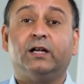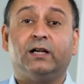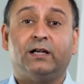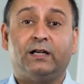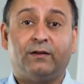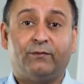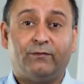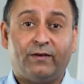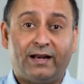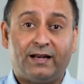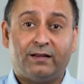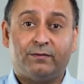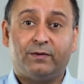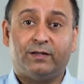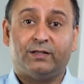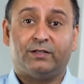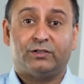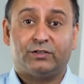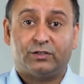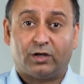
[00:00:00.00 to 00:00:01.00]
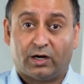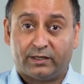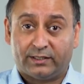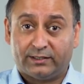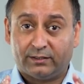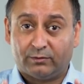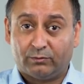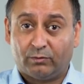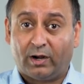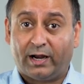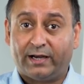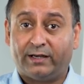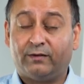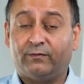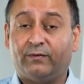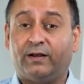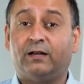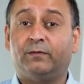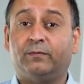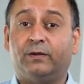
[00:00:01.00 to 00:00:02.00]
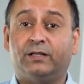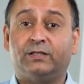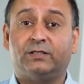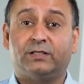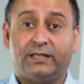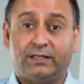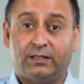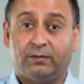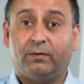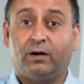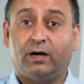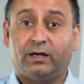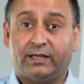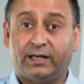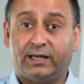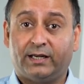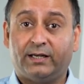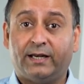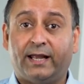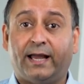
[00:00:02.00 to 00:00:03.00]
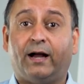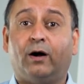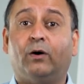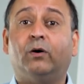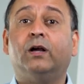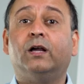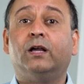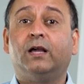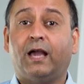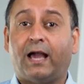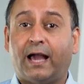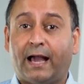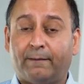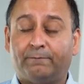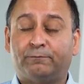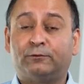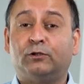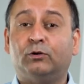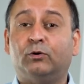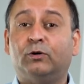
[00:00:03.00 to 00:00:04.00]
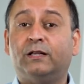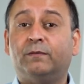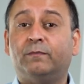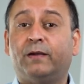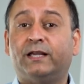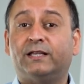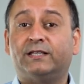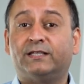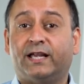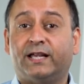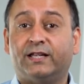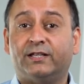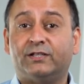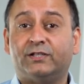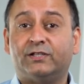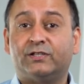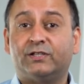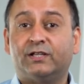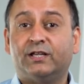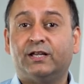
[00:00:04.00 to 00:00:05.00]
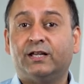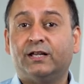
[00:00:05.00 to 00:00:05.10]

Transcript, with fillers: Development, starting the right developments in the market now absolutely makes sense.